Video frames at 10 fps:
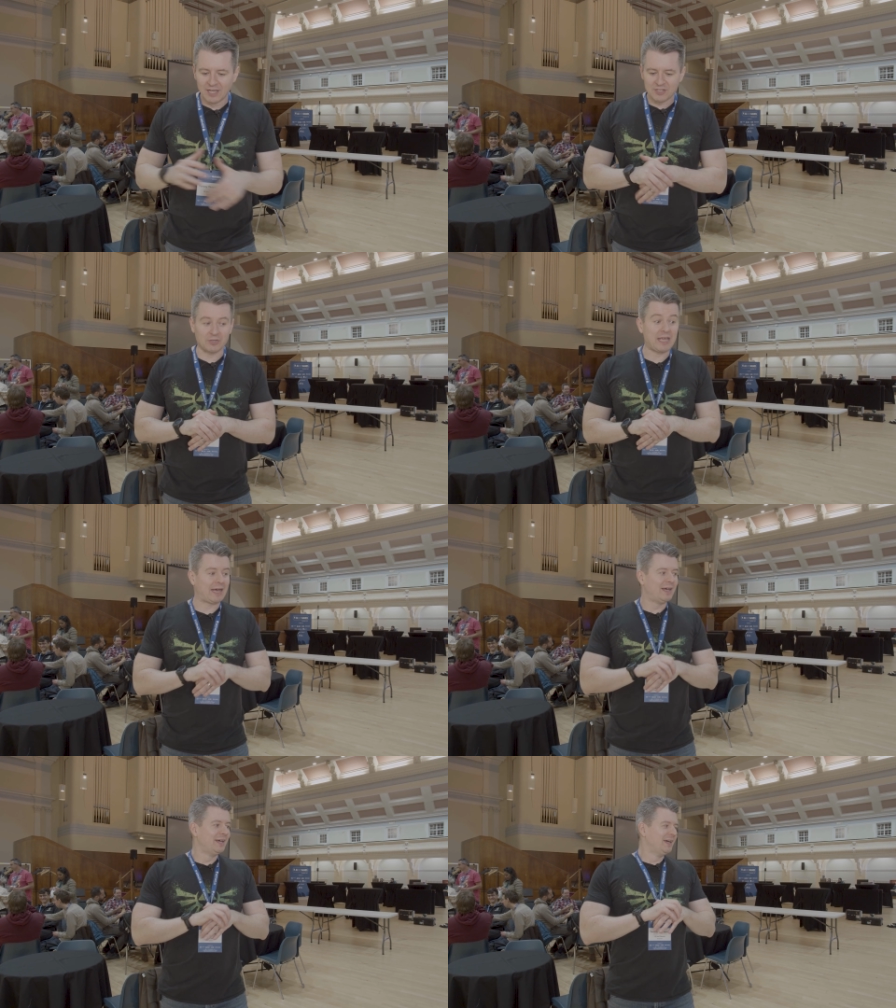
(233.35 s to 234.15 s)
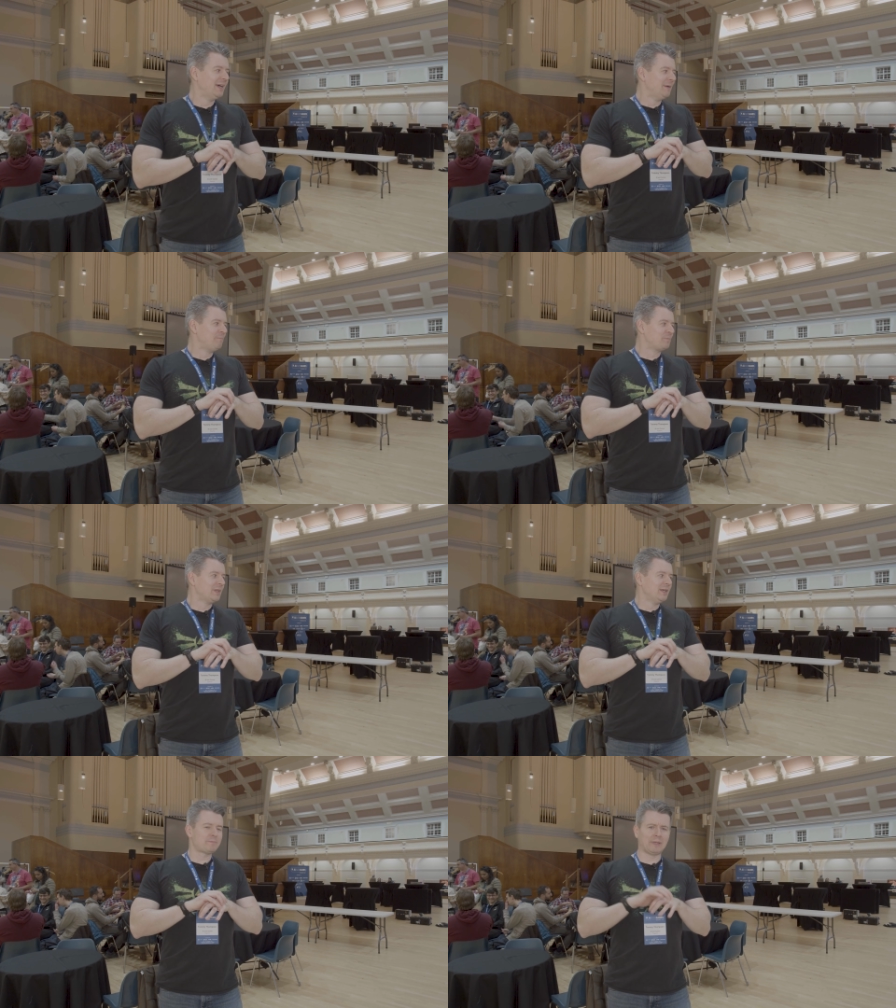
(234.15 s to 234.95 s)
So yeah,
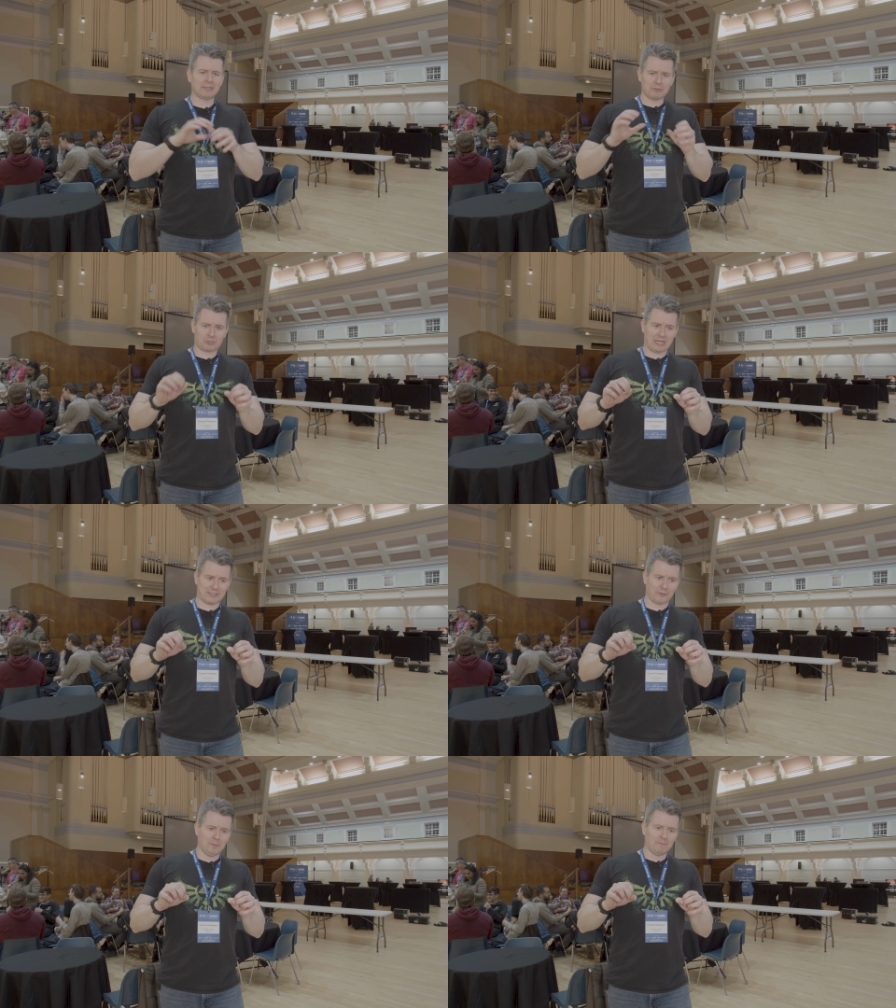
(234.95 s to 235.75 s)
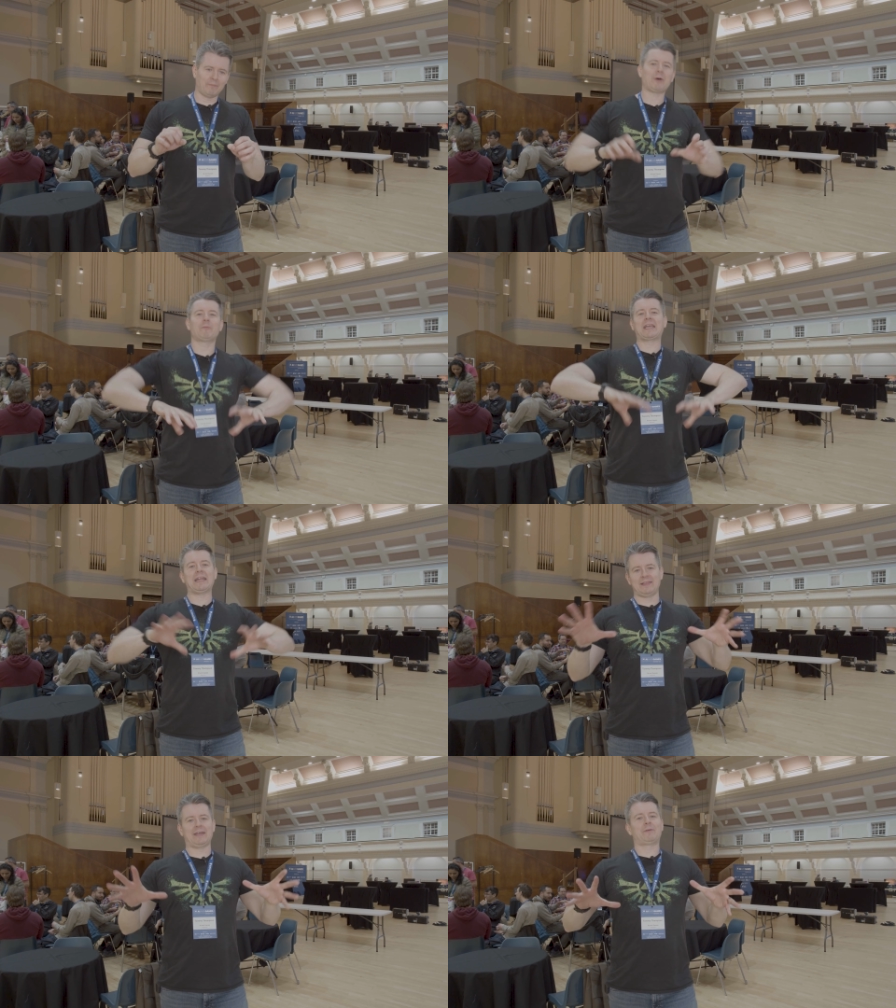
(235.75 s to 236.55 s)
it's been a little stressful, but we're
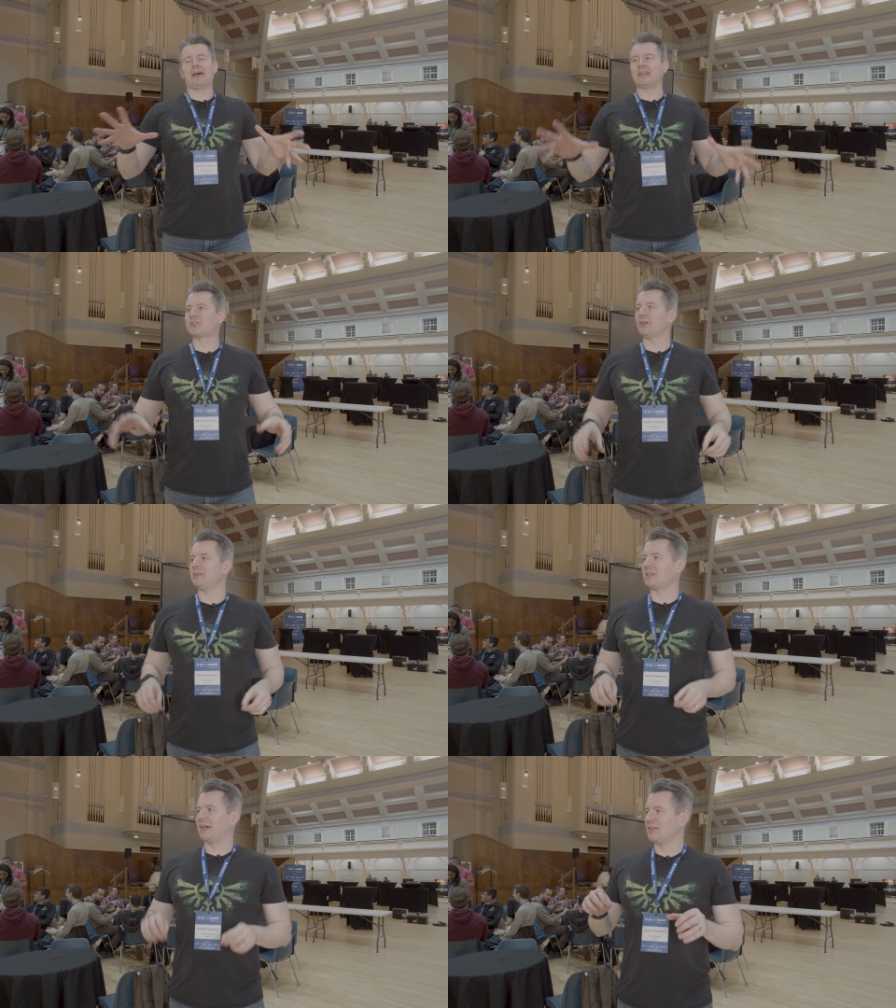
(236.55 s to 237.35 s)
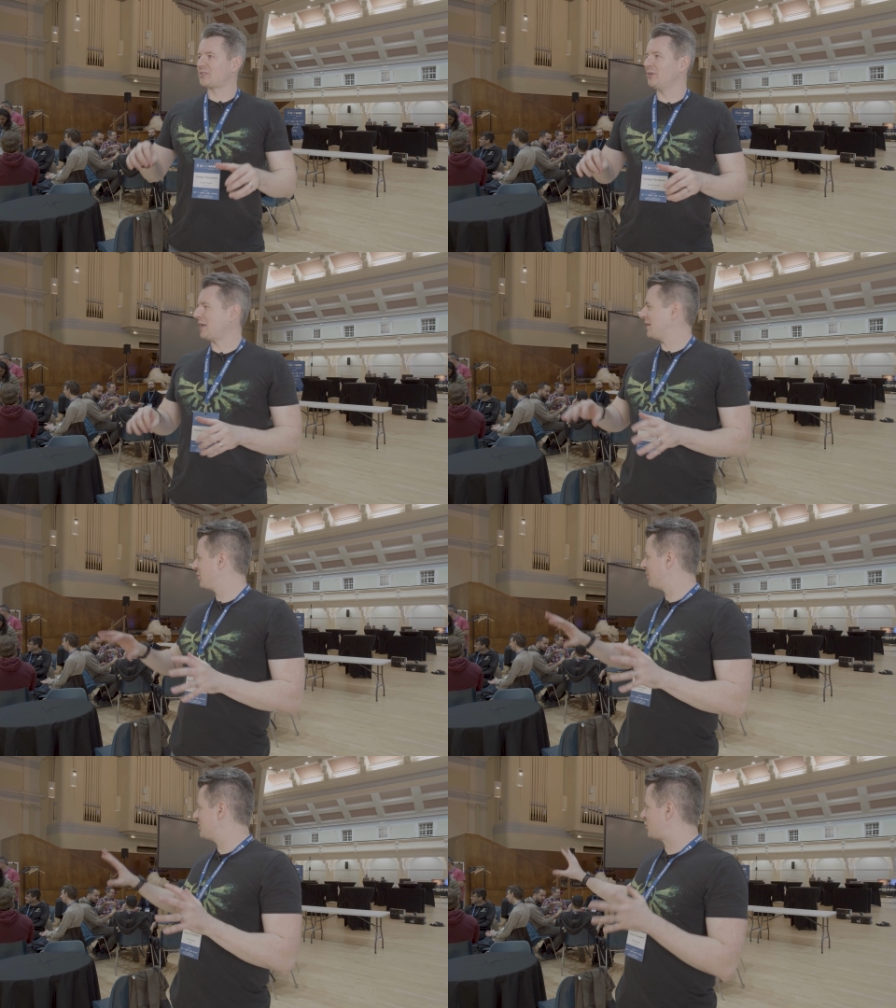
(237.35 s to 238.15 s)
getting there. I think it's good. I think it's good.
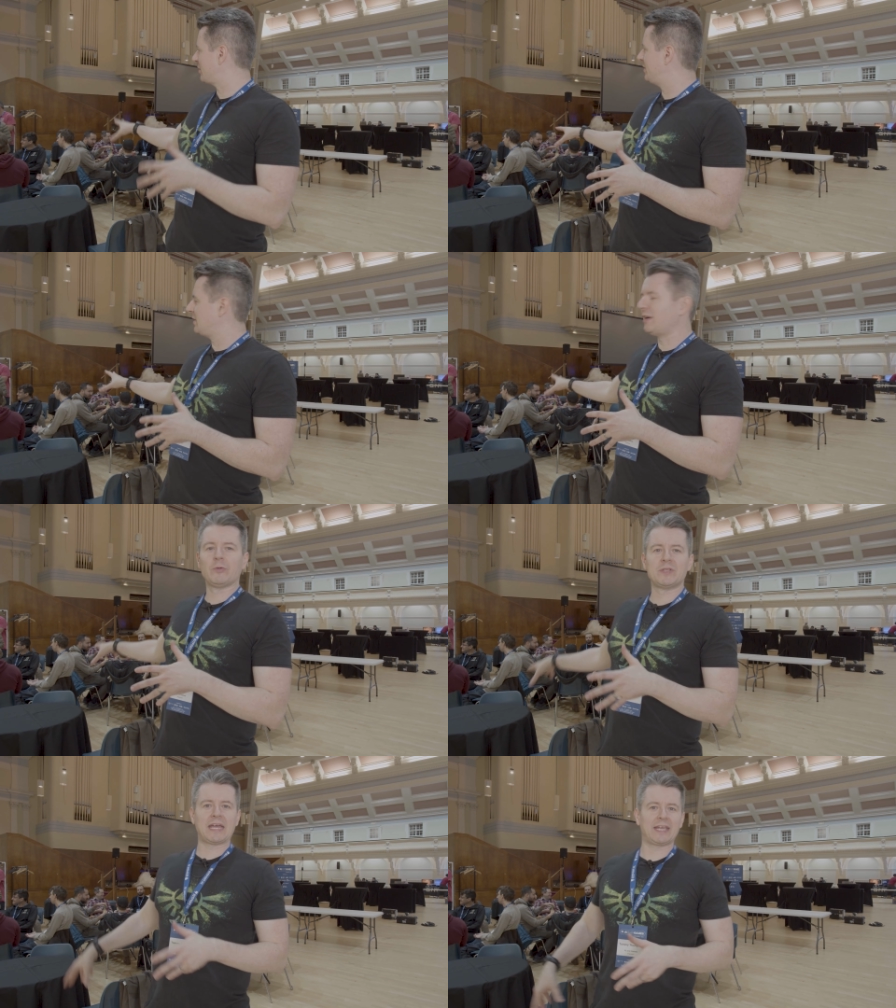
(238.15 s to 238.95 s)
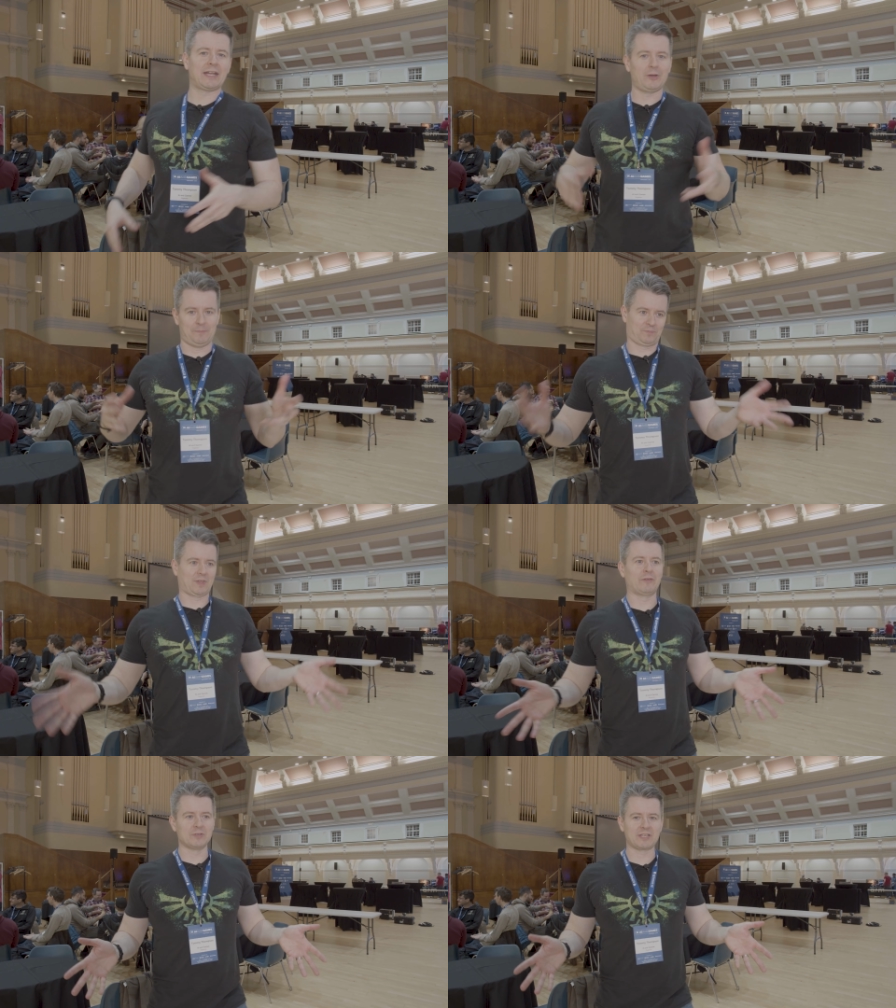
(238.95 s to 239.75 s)
Everyone's chilling. Everyone's hanging out.
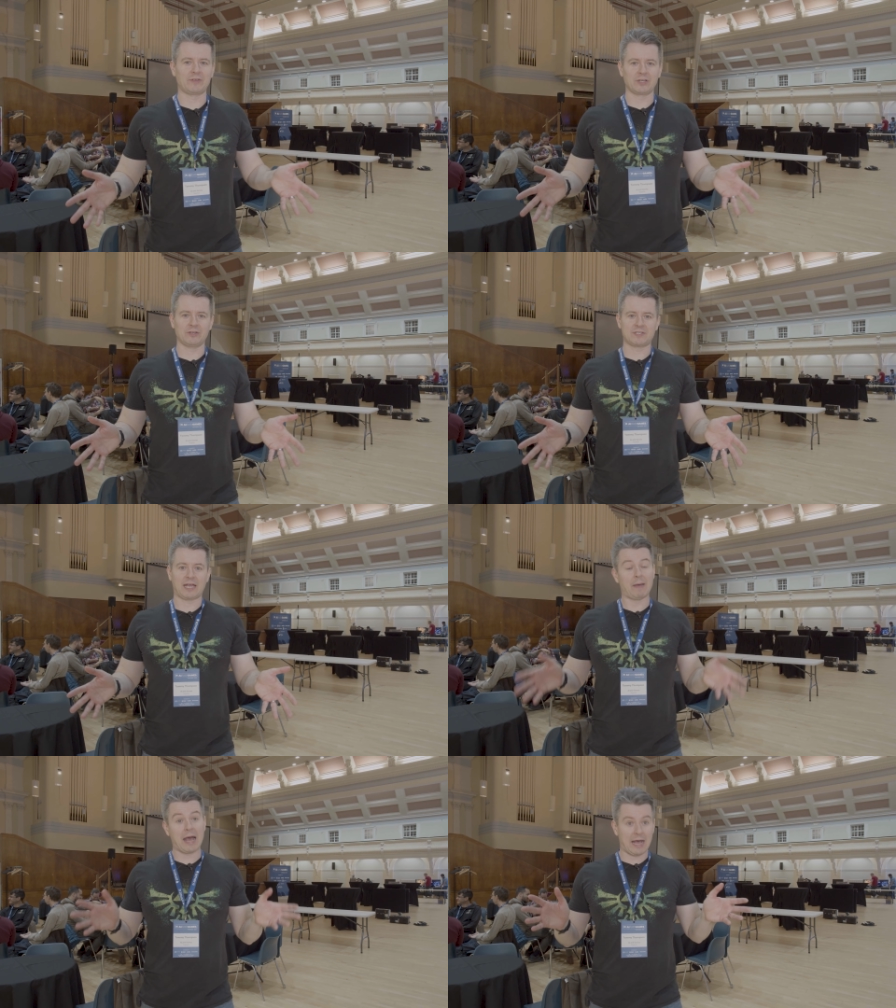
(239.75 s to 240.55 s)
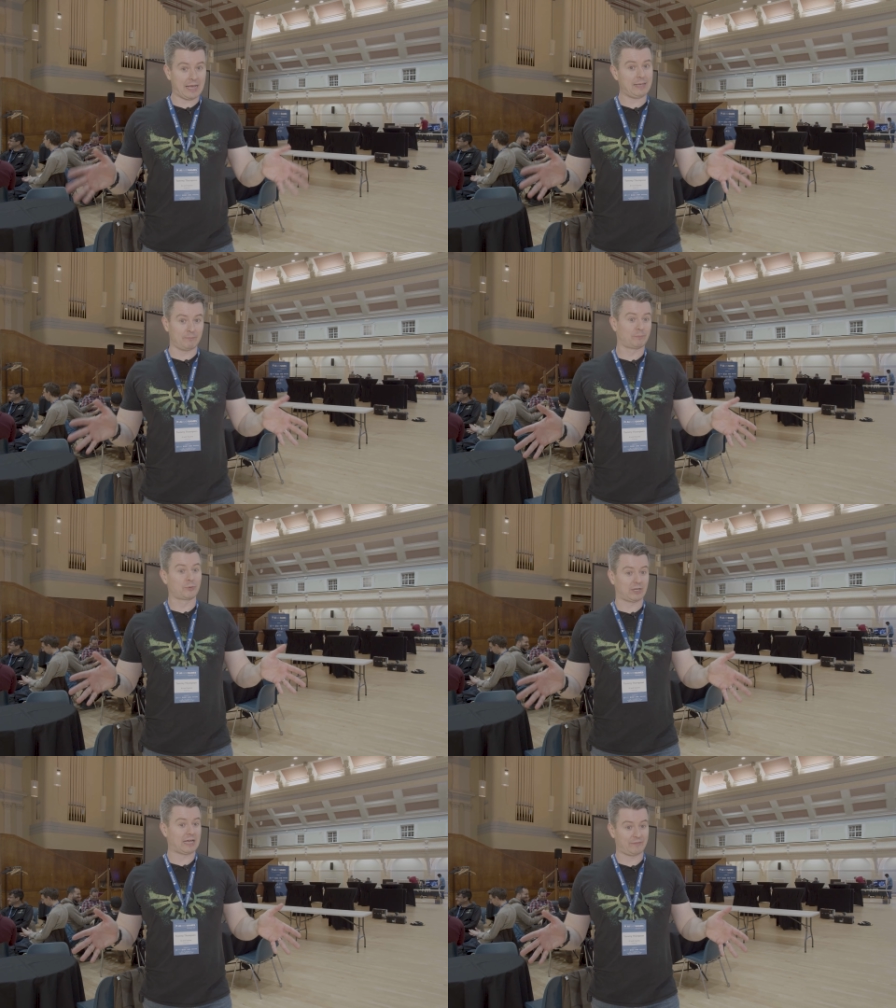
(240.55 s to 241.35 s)
Everyone's having a good time. I'm
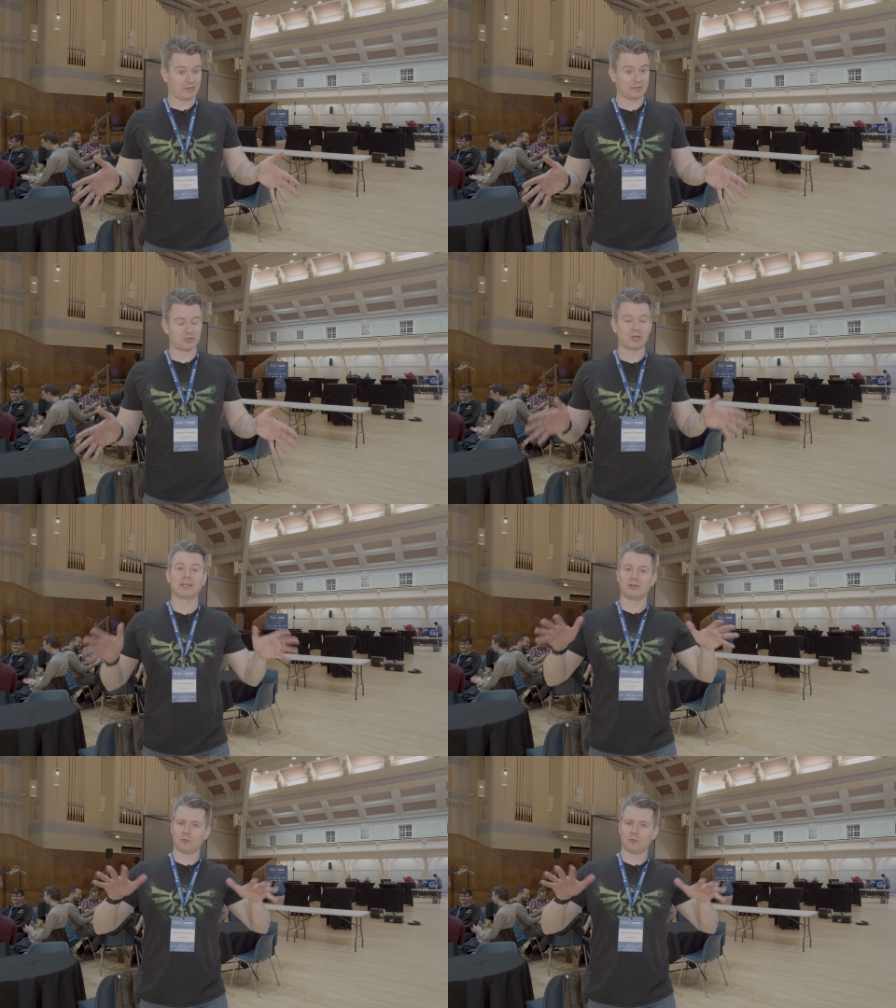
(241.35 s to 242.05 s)
going to have another drink